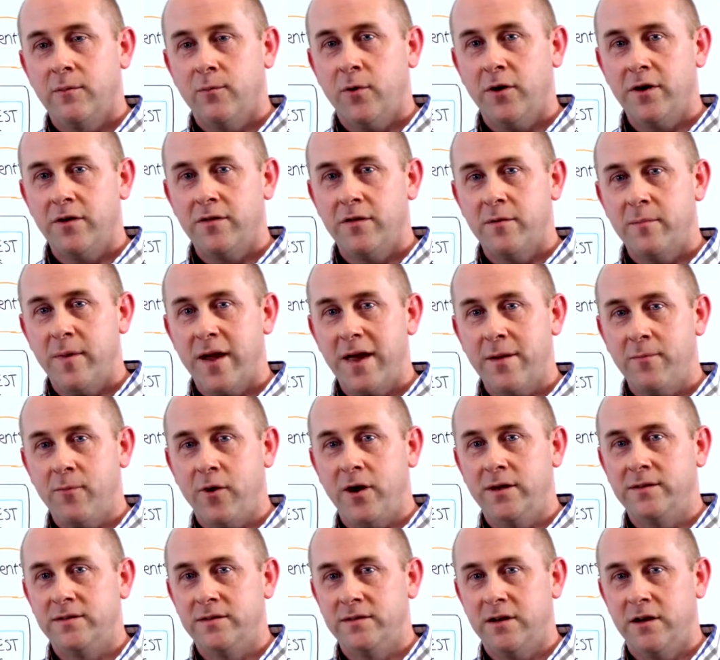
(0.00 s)
One of the main
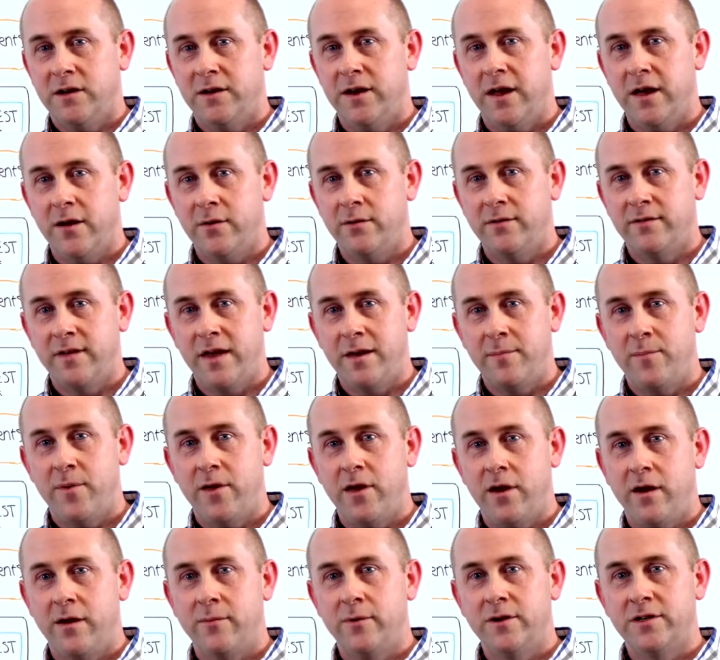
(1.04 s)
ones is our Nodes
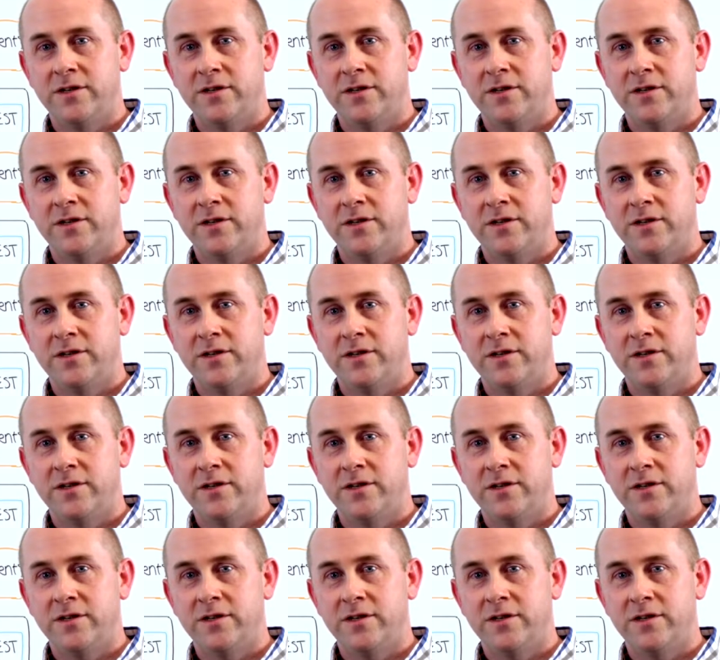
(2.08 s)
API,